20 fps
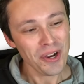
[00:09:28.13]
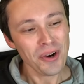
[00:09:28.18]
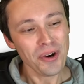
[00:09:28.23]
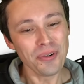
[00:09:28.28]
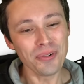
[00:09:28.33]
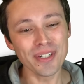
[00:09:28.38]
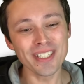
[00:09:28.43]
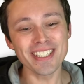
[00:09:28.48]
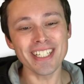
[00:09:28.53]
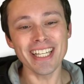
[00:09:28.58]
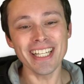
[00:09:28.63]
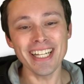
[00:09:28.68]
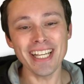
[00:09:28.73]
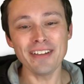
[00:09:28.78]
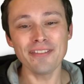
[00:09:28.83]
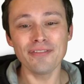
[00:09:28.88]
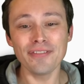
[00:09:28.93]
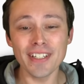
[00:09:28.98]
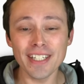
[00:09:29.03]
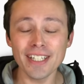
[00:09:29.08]
was in
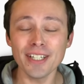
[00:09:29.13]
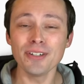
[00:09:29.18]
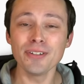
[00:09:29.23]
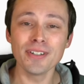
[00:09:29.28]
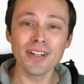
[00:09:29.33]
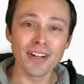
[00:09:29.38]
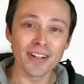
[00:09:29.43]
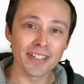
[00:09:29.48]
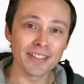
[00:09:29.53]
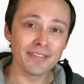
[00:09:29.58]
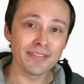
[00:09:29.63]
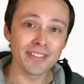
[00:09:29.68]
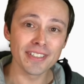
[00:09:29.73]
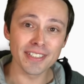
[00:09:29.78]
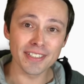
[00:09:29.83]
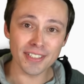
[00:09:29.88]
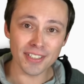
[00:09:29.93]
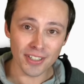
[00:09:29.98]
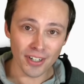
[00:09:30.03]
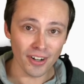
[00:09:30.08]
a video
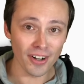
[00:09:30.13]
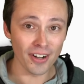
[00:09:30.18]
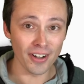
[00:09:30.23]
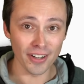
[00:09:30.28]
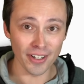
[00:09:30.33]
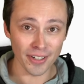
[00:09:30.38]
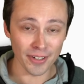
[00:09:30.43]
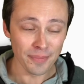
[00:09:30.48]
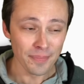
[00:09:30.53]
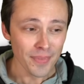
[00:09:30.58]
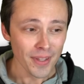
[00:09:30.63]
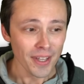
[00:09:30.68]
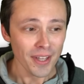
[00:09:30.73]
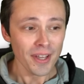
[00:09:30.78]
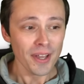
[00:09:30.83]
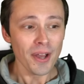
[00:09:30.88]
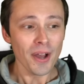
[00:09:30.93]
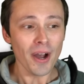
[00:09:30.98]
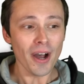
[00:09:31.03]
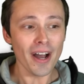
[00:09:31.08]
conference call
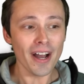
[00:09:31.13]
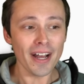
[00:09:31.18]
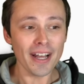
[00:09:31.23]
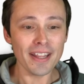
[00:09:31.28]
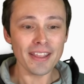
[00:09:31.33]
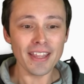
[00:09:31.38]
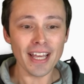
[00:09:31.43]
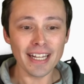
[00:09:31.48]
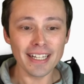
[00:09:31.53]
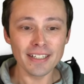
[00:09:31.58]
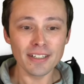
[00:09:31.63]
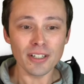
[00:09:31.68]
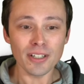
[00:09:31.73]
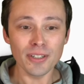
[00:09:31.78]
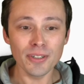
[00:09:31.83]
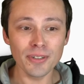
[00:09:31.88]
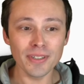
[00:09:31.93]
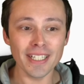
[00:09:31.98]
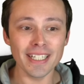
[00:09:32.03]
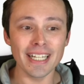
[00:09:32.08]
uh, that
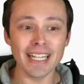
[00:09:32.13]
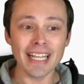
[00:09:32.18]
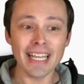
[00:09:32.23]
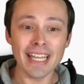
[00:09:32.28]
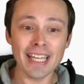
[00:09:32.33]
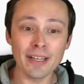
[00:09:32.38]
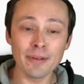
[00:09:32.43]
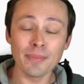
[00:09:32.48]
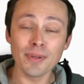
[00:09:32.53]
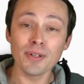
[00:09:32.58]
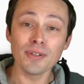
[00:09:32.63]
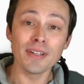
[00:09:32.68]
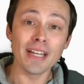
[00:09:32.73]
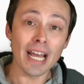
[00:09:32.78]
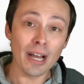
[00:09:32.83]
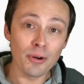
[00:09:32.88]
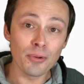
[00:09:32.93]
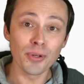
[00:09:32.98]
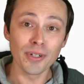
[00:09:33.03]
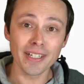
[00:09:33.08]
included him
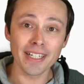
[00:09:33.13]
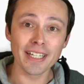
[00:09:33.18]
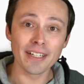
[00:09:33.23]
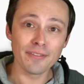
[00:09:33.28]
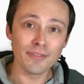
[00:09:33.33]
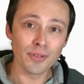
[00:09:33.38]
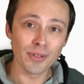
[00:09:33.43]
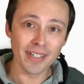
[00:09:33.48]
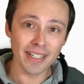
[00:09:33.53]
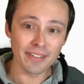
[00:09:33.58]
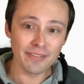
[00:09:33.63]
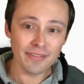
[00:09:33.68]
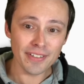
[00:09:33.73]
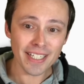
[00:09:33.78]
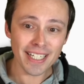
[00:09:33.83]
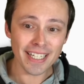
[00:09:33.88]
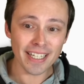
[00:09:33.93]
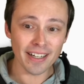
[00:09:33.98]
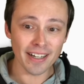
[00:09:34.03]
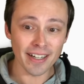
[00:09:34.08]
now working for
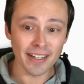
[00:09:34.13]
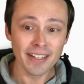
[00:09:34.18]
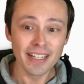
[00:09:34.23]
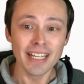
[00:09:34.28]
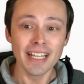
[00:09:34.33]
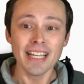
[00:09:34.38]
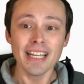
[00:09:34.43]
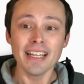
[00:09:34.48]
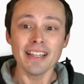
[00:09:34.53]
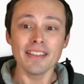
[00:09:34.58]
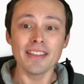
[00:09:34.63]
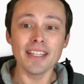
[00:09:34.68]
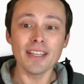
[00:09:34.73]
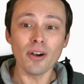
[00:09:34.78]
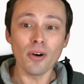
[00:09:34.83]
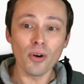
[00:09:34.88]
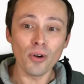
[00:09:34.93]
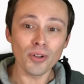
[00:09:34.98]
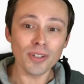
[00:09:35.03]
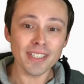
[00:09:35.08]
NVIDIA the
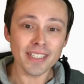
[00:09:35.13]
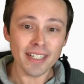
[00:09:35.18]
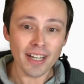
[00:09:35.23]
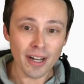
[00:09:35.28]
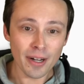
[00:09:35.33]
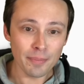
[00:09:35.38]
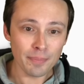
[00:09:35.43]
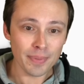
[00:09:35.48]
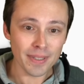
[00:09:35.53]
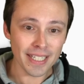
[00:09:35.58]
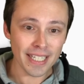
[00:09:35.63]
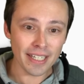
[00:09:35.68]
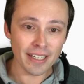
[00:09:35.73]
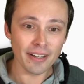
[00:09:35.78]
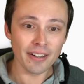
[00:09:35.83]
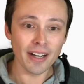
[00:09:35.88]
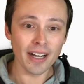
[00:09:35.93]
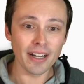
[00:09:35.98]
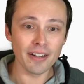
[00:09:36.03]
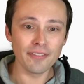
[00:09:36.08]
old company,
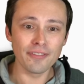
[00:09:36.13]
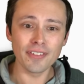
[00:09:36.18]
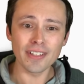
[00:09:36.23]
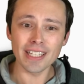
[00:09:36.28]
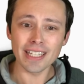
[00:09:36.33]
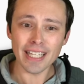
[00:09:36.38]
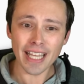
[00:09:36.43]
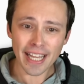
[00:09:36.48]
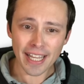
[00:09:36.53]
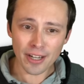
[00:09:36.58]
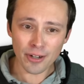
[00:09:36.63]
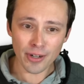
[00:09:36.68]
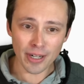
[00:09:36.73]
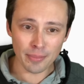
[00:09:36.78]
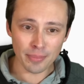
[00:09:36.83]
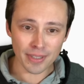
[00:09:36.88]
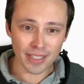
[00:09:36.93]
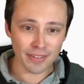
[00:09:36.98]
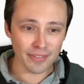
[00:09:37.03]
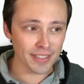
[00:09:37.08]
uh, Vallejo, I
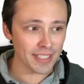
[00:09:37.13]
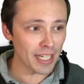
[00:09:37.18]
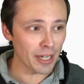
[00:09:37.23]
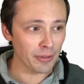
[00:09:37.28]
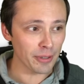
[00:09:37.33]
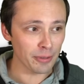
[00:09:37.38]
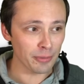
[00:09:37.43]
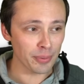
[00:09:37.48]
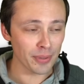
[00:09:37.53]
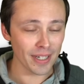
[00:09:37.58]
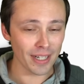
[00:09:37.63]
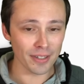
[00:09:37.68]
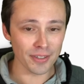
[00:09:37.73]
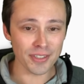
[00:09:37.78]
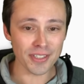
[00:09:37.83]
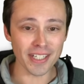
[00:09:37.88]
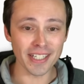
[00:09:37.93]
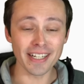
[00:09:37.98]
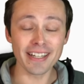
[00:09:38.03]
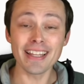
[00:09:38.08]
believe is how we would
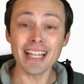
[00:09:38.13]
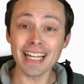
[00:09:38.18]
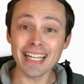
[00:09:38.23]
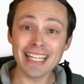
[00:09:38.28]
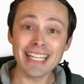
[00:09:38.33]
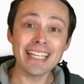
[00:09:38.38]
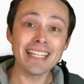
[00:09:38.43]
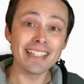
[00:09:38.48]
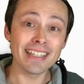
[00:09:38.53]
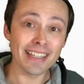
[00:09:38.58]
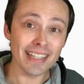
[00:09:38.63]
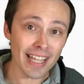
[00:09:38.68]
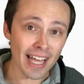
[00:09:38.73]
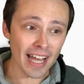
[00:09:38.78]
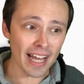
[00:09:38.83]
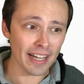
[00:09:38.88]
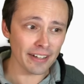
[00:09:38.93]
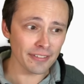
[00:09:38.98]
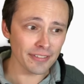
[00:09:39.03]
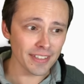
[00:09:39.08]
pronounce it, that he
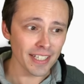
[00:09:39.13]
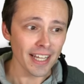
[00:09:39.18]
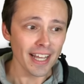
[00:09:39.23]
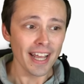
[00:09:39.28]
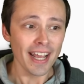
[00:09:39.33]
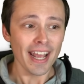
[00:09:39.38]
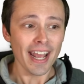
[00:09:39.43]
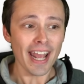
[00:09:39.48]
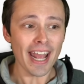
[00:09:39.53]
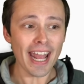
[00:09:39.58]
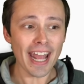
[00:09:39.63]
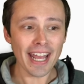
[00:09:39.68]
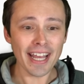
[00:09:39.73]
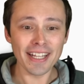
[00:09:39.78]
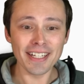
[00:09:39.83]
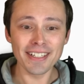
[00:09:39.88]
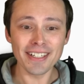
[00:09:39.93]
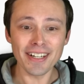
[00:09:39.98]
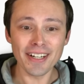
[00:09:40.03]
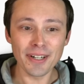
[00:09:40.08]
left,
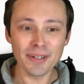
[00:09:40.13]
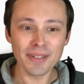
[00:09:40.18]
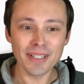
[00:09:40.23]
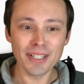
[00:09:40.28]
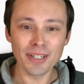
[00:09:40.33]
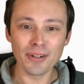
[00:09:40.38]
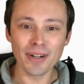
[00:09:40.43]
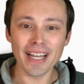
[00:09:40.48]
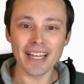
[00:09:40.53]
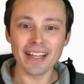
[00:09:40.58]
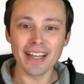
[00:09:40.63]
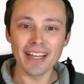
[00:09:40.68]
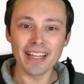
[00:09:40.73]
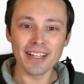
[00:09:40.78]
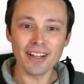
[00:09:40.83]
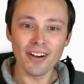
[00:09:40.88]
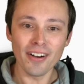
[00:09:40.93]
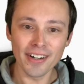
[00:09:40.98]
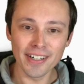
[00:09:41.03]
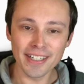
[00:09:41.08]
and uh, you know a, a
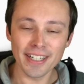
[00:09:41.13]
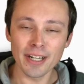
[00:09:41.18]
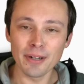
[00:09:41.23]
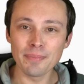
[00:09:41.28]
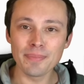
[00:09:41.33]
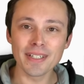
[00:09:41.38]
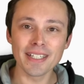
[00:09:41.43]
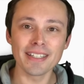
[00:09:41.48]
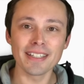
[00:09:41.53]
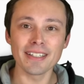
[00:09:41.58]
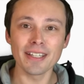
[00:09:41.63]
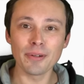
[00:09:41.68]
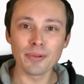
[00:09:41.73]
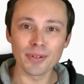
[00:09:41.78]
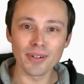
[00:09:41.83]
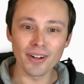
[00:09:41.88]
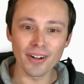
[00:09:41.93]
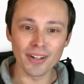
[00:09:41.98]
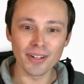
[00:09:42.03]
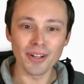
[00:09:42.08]
car company that they
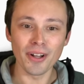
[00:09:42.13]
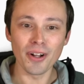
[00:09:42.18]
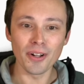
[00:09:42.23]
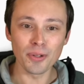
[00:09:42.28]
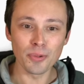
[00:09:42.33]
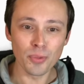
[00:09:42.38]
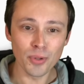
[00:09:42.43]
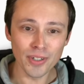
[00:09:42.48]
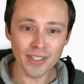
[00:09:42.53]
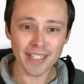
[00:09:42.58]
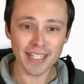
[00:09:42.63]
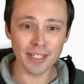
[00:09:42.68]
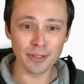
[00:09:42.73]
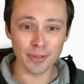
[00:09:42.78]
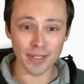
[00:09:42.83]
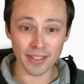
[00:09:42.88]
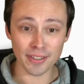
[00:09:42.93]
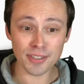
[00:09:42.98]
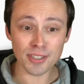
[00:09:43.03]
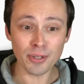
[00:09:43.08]
were all all working
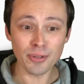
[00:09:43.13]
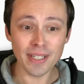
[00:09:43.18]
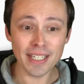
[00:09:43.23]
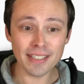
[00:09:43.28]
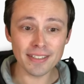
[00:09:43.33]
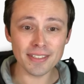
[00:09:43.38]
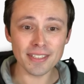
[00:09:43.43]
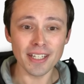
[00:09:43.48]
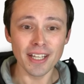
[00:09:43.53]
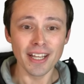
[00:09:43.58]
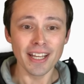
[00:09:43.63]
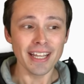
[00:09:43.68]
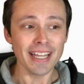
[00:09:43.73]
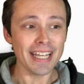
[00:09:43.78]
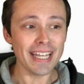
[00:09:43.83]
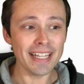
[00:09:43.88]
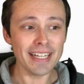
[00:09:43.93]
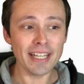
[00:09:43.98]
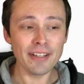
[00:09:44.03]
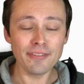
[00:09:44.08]
with. So he's
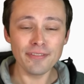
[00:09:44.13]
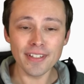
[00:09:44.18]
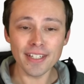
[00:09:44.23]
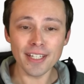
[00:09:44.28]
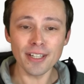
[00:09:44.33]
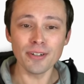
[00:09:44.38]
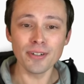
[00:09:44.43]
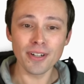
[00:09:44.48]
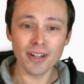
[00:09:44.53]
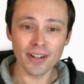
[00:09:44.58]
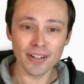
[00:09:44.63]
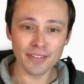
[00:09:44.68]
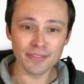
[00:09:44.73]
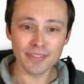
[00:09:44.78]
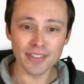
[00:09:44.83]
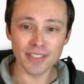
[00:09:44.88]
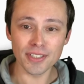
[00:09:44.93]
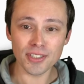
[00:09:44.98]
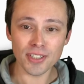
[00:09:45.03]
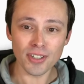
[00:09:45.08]
in a video
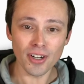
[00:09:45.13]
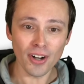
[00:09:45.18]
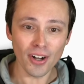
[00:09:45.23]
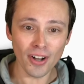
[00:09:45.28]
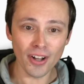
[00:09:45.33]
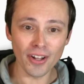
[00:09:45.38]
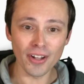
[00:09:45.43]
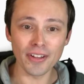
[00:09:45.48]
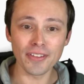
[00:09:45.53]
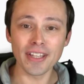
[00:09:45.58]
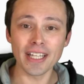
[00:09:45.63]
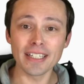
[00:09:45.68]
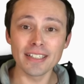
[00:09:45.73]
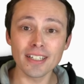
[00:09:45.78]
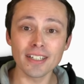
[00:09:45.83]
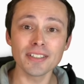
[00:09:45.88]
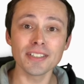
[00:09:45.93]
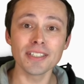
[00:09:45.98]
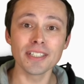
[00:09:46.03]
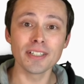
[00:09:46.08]
conference call that
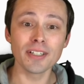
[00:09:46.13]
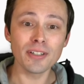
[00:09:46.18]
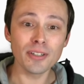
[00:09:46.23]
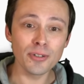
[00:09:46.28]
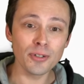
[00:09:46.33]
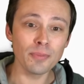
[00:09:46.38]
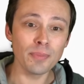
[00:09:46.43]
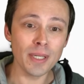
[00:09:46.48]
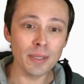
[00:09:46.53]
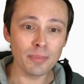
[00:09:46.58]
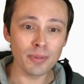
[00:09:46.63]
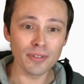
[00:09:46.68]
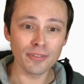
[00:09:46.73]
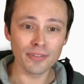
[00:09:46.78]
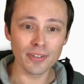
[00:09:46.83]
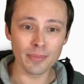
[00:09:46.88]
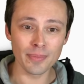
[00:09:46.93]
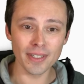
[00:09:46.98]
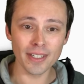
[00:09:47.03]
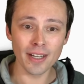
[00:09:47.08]
does include people
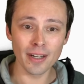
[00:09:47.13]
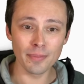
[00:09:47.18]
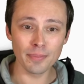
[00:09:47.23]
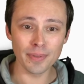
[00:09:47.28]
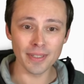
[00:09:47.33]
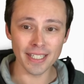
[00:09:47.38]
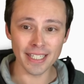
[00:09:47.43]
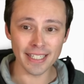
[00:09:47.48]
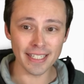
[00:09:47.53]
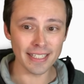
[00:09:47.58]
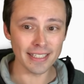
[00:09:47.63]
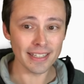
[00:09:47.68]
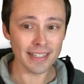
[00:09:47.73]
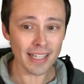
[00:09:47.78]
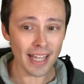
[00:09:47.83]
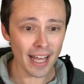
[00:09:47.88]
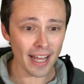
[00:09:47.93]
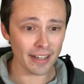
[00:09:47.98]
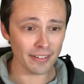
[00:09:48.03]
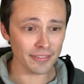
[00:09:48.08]
from the company he
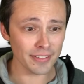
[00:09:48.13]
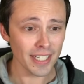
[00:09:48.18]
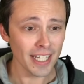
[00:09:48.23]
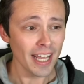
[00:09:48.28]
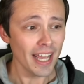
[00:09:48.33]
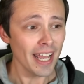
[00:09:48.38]
left,